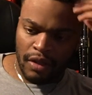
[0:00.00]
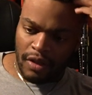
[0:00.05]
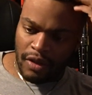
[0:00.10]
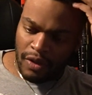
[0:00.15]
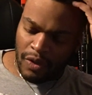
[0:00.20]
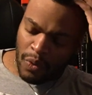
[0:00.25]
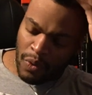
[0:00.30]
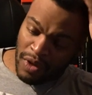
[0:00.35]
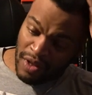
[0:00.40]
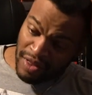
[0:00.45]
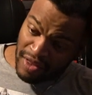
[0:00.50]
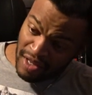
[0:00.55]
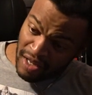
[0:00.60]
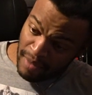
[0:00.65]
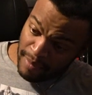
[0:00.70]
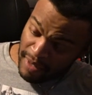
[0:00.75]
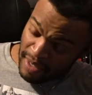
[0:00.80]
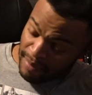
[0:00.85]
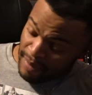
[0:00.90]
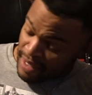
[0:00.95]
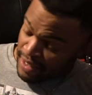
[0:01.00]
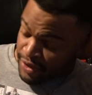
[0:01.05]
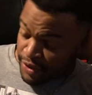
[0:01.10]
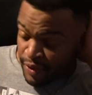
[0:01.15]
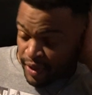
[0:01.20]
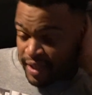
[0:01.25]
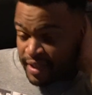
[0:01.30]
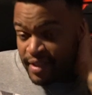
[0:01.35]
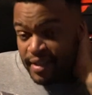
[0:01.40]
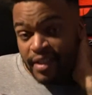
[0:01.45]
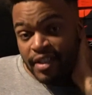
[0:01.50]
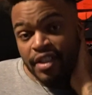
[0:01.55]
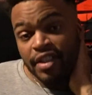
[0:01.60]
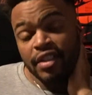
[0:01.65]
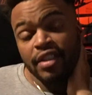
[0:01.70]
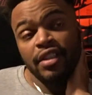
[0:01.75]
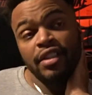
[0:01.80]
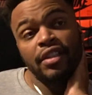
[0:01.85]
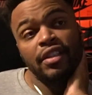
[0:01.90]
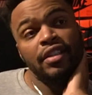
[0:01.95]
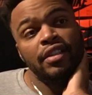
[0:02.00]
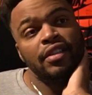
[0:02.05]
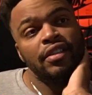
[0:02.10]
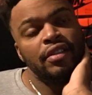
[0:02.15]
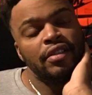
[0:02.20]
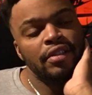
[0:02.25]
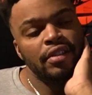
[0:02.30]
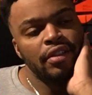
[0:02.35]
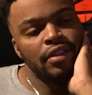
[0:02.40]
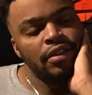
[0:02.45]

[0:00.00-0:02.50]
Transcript: The one thing about my transitioning, and